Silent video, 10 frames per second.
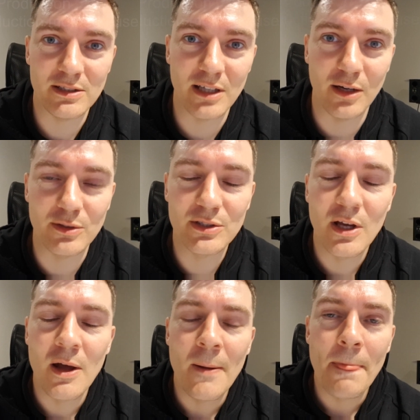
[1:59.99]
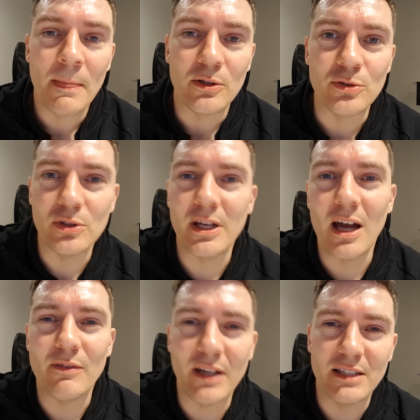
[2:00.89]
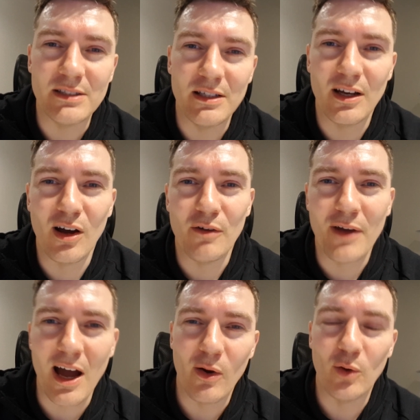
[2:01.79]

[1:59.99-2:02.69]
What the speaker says: sounds. Usually I have an idea of how I